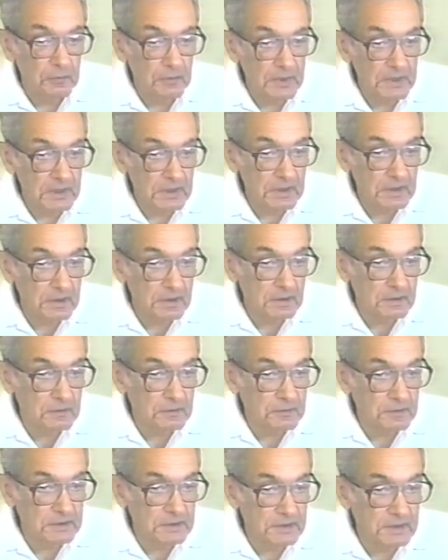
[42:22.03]
We
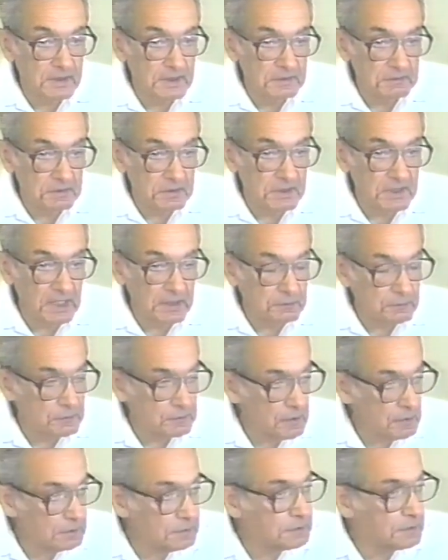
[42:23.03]

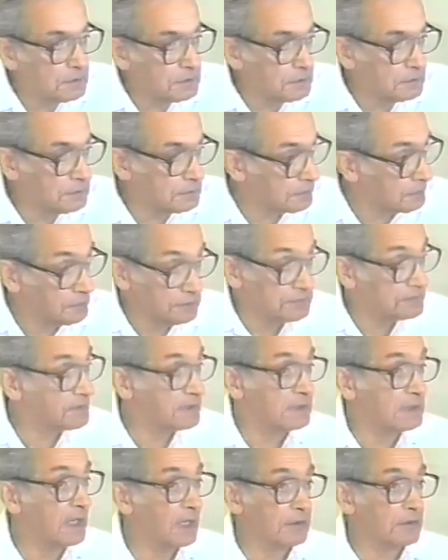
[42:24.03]
got road crews
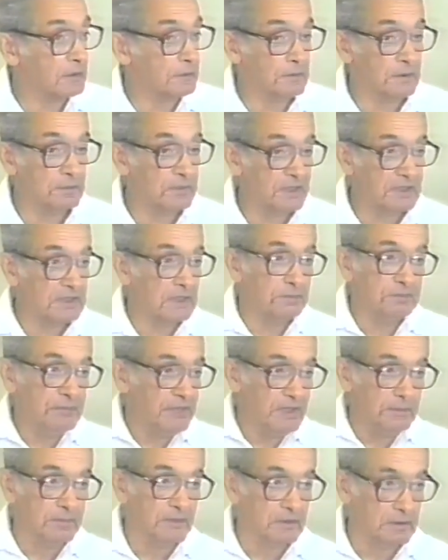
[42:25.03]
together. We picked
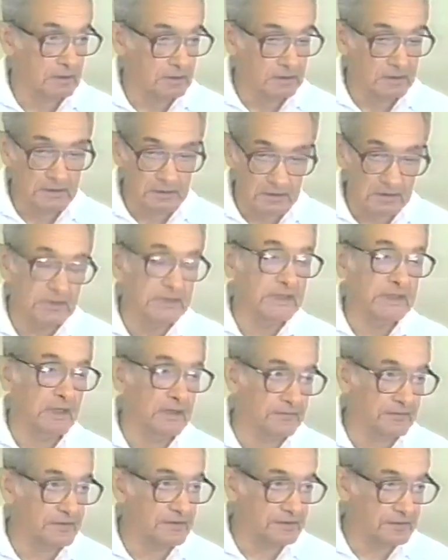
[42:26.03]
up people literally
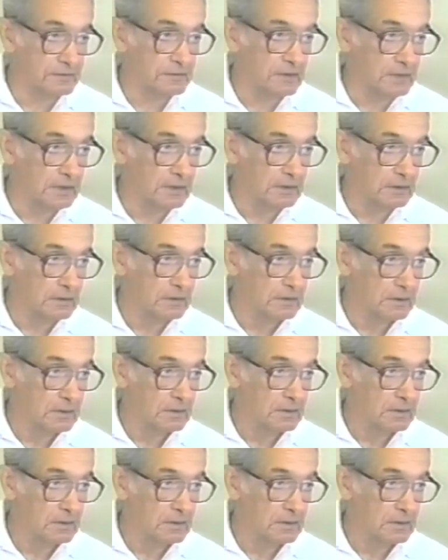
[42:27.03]
off the street,